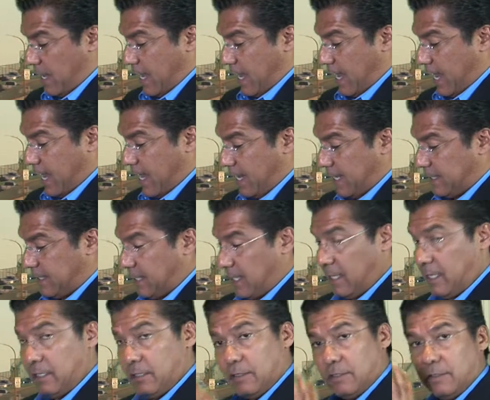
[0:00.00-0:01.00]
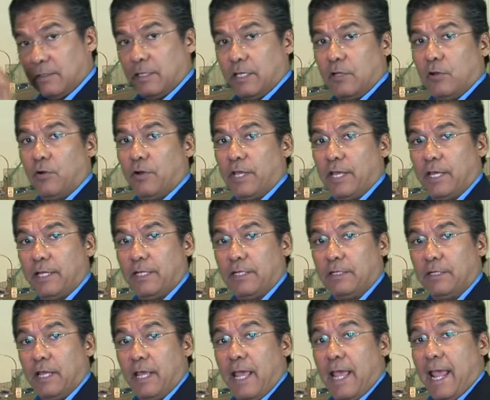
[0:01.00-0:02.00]
And they go ahead
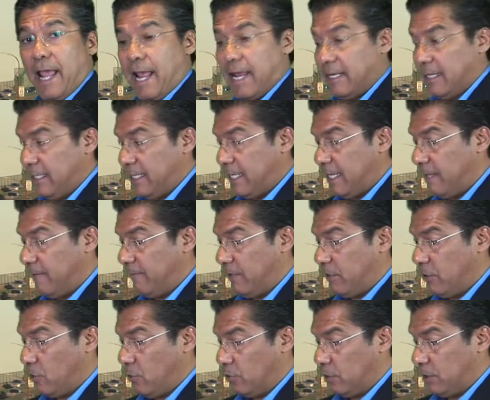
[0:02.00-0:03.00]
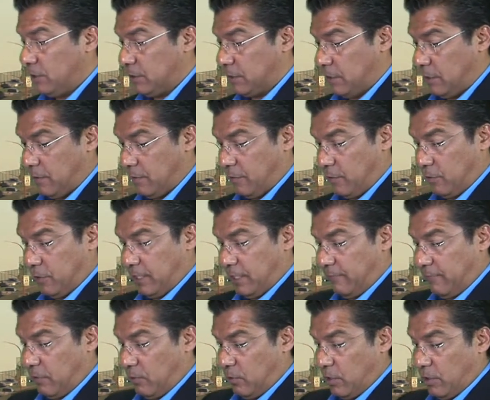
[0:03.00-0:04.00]
and leave, and notice they're
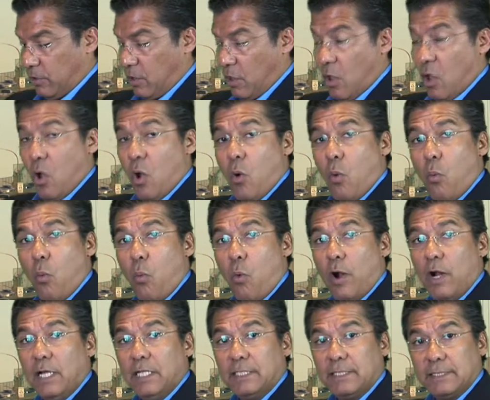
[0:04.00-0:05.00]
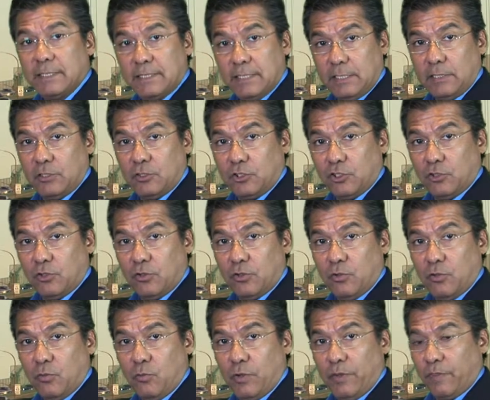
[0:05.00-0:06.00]
leaving with one signature
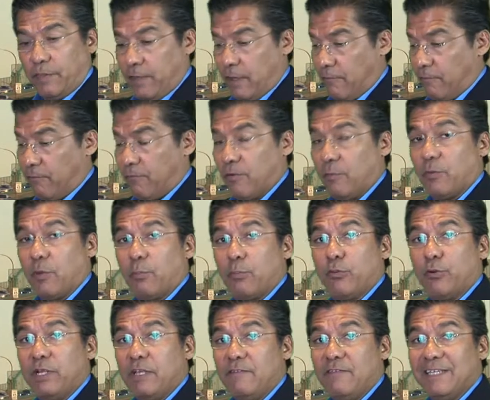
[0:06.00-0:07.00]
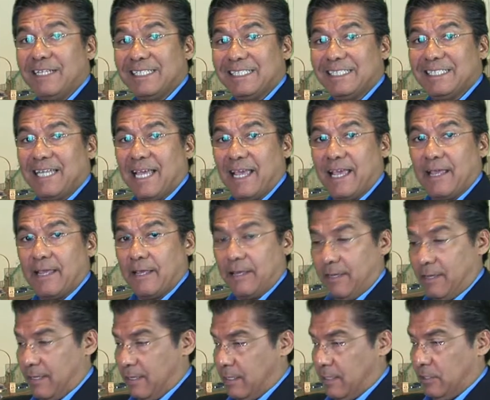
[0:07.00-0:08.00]
with them from the previous day.
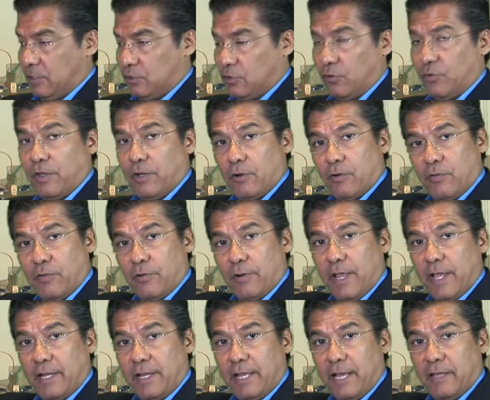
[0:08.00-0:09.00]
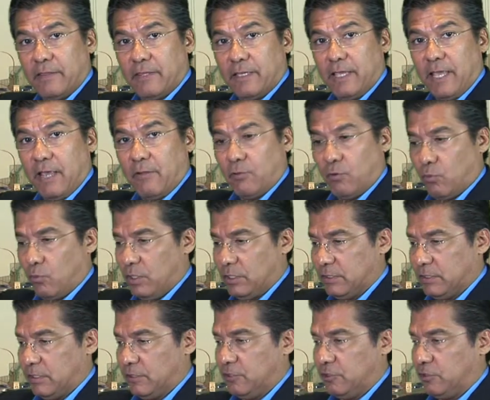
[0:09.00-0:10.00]
So they're heading out the gate with one
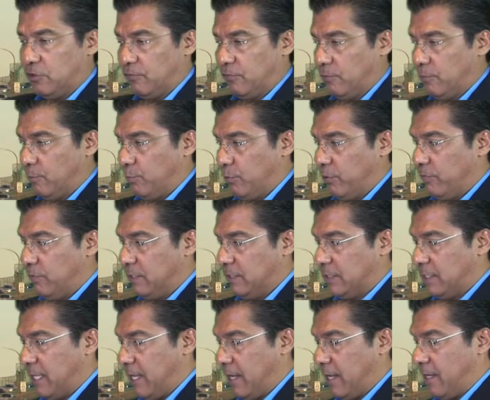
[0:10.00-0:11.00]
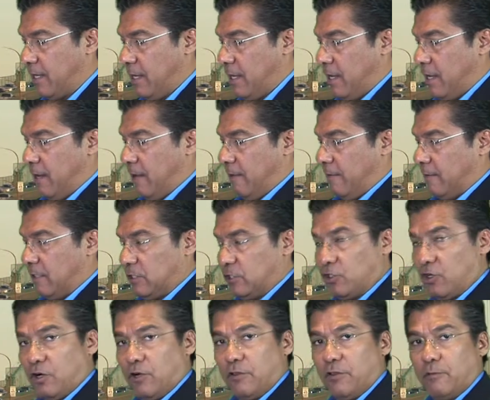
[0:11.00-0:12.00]
signature from the previous day. They
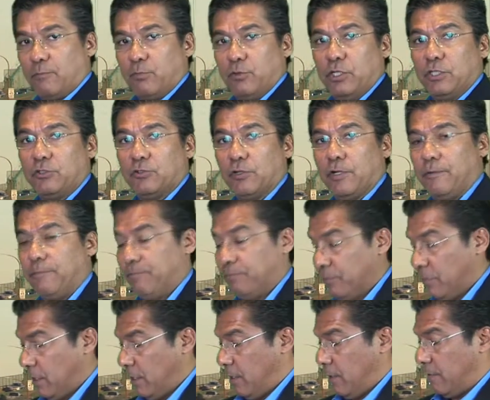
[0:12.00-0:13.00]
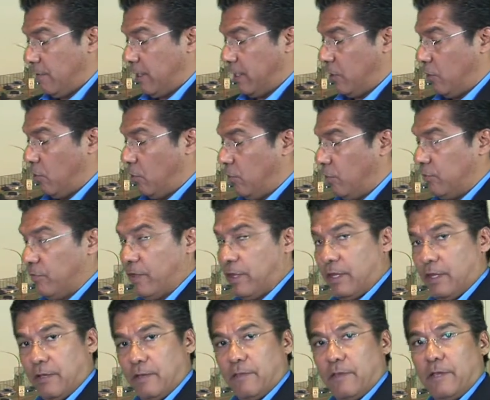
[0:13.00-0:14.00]
started their pre-trip. They go.
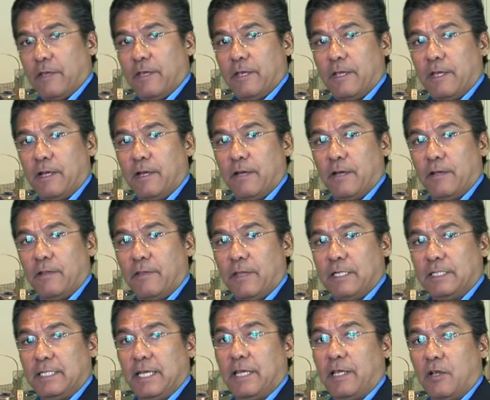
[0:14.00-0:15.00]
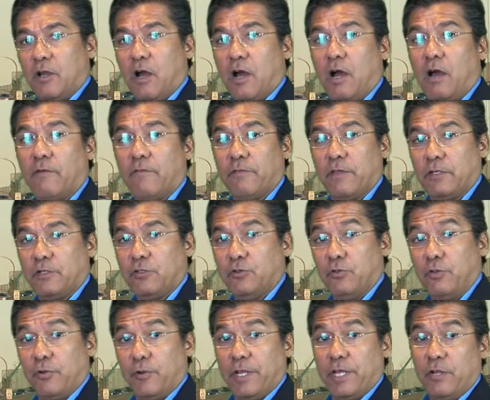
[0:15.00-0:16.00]
They take off. They do
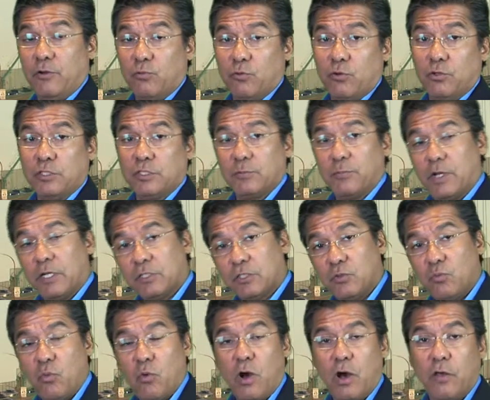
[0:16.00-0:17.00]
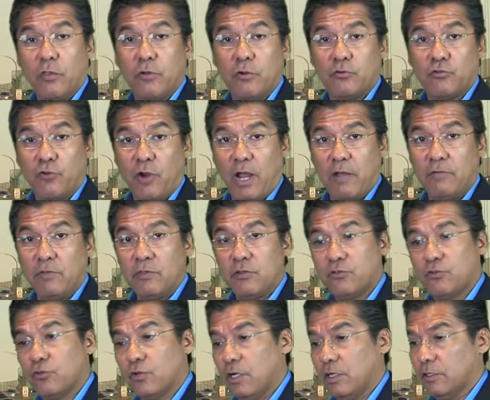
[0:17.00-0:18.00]
their en route inspection while they're driving the
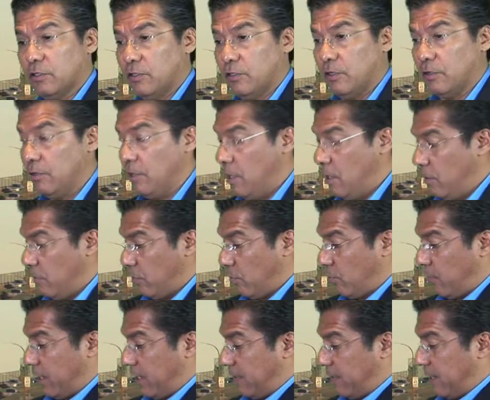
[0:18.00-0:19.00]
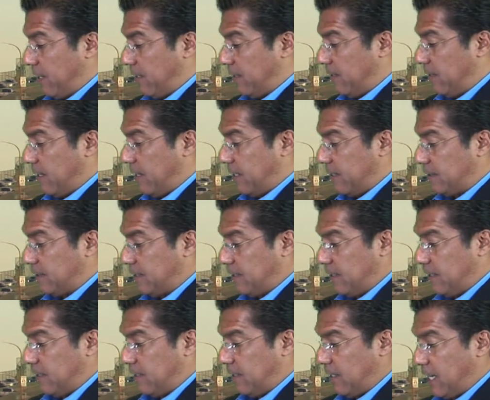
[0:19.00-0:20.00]
truck. The way that
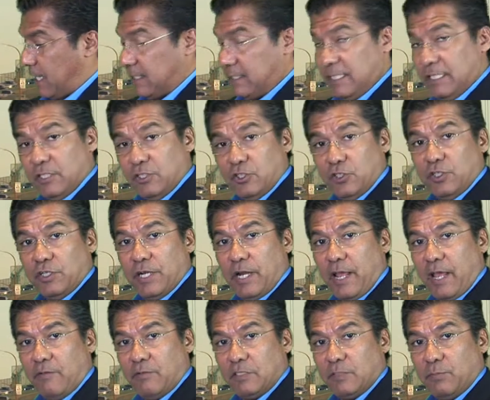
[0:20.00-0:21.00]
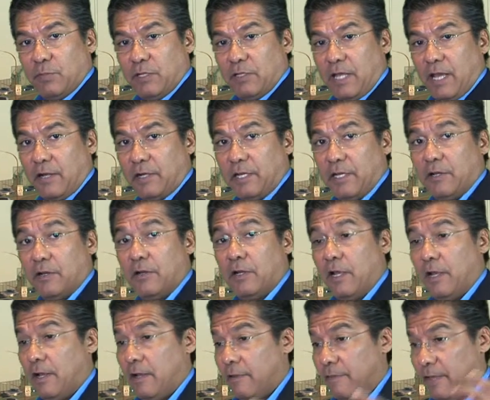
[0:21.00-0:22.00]
I teach it, and I have it spelled out here,
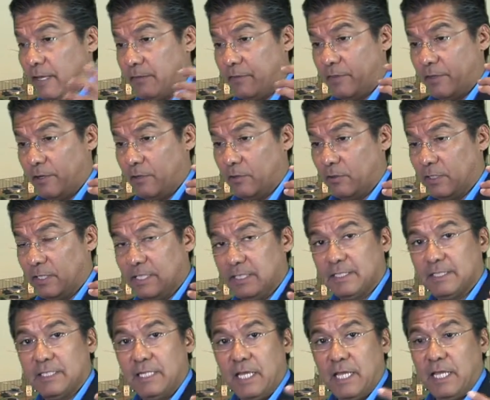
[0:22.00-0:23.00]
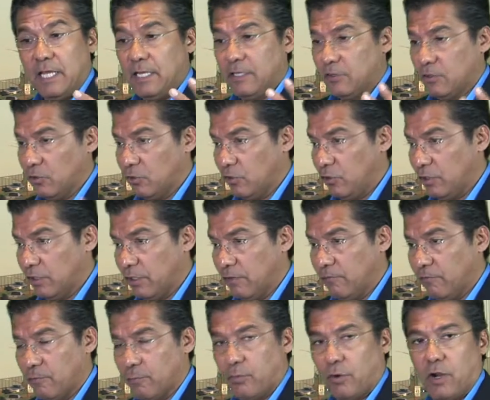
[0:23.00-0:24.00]
that they're listening, they're looking
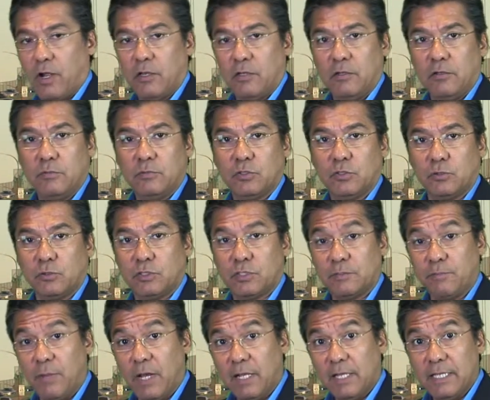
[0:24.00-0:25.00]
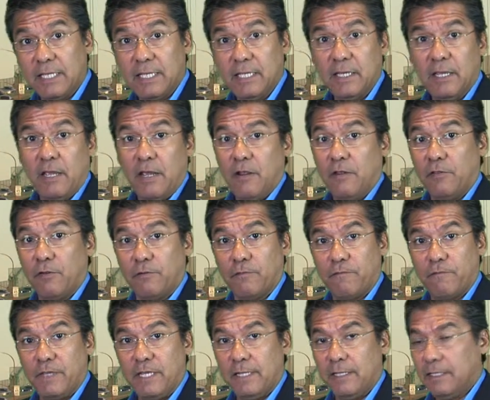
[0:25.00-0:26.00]
for problems, they're smelling, they're
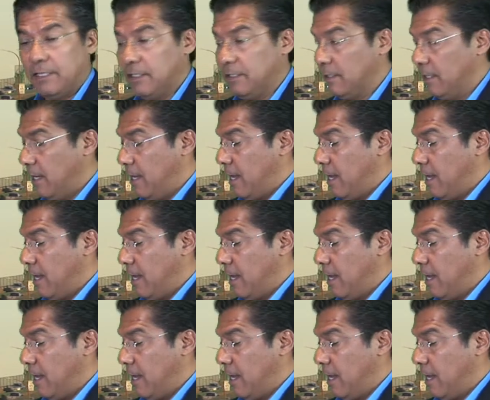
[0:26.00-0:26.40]
feeling,